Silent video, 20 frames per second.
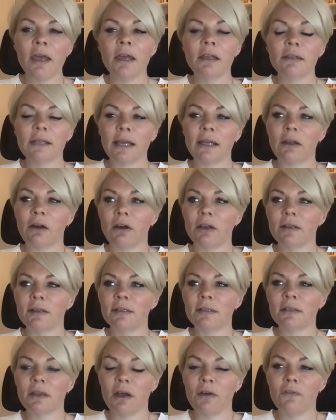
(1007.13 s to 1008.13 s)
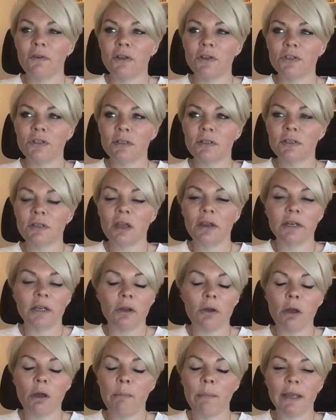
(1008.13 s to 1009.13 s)
that kind of stuff, and just
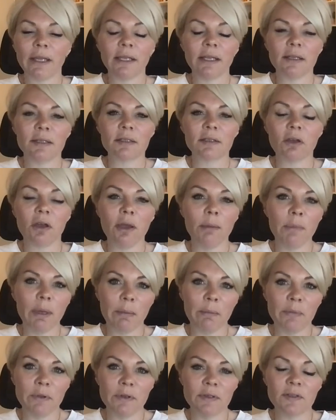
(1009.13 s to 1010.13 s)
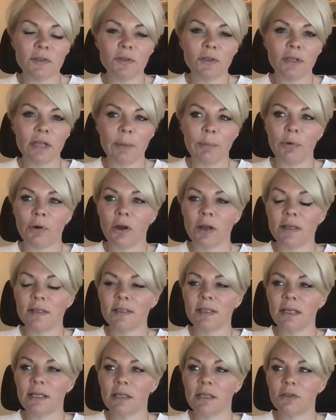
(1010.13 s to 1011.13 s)
and making slight amendments to their
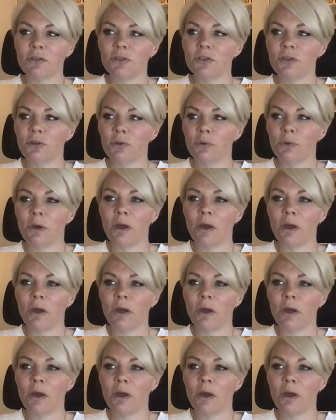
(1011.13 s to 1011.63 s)
pricing to